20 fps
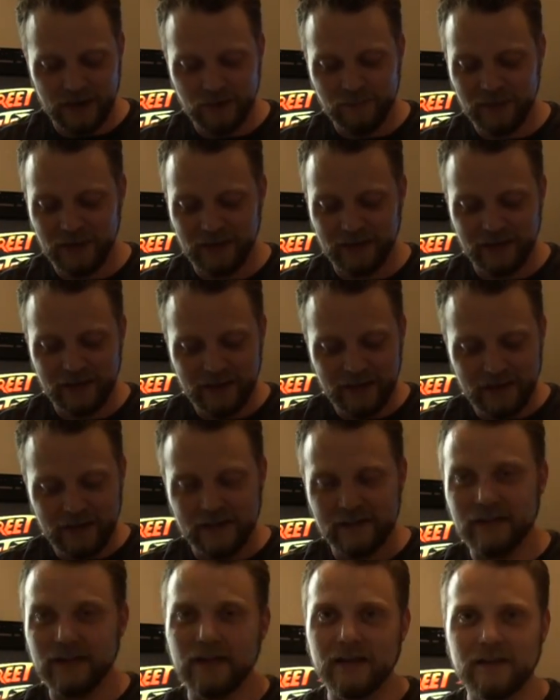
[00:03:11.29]
but
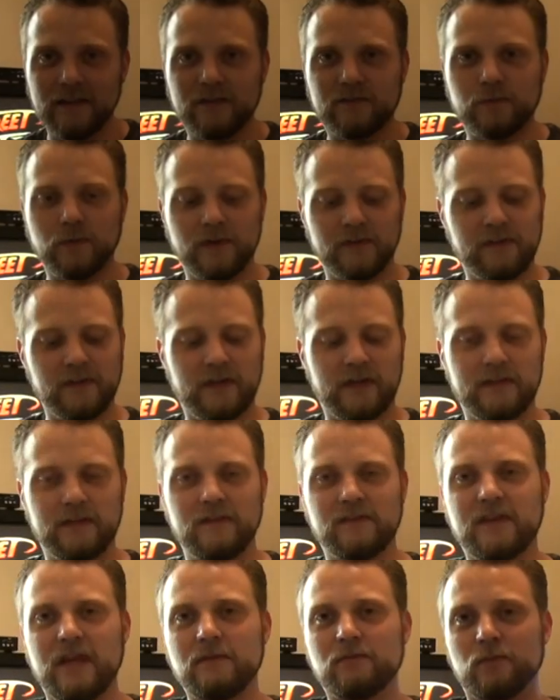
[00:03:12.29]

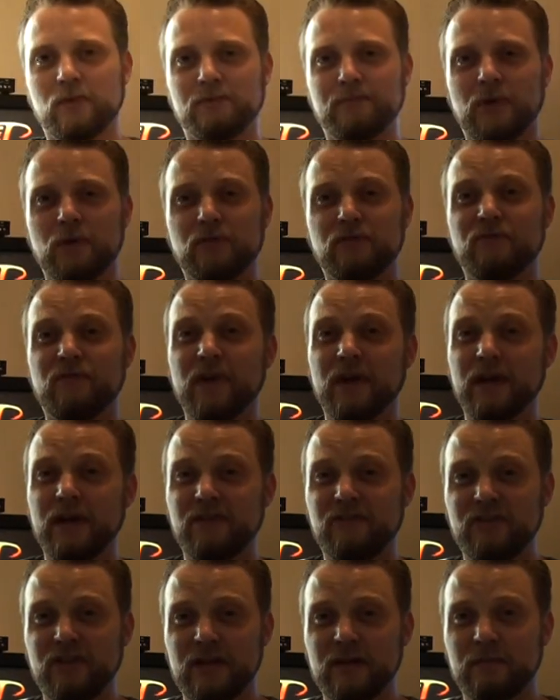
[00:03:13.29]
these games were both very
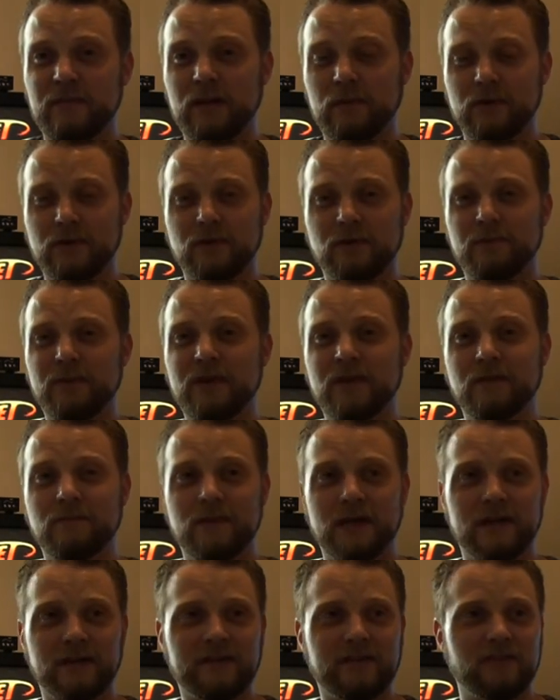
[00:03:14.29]
cheap. They were under 10
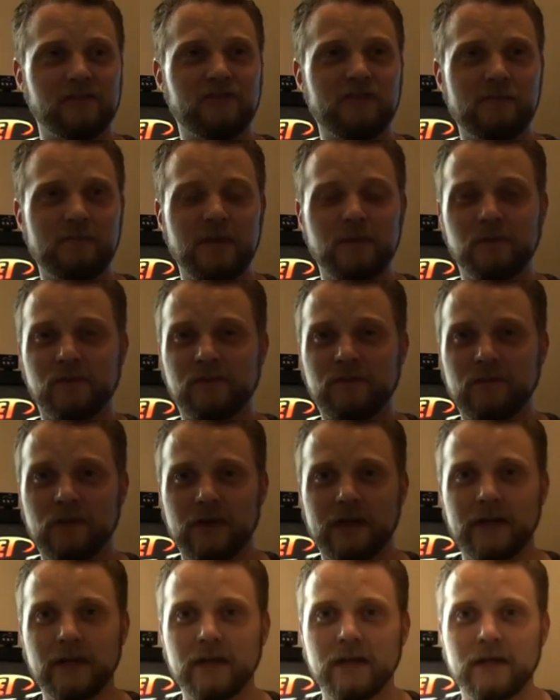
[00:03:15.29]
bucks and shipping was
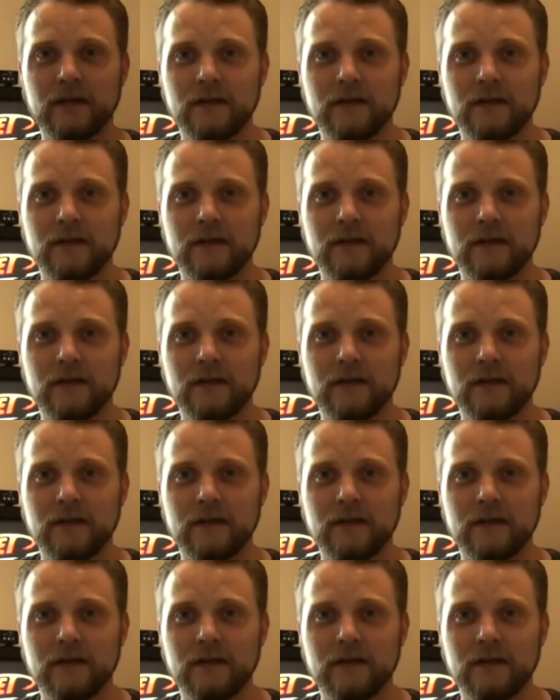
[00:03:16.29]
free.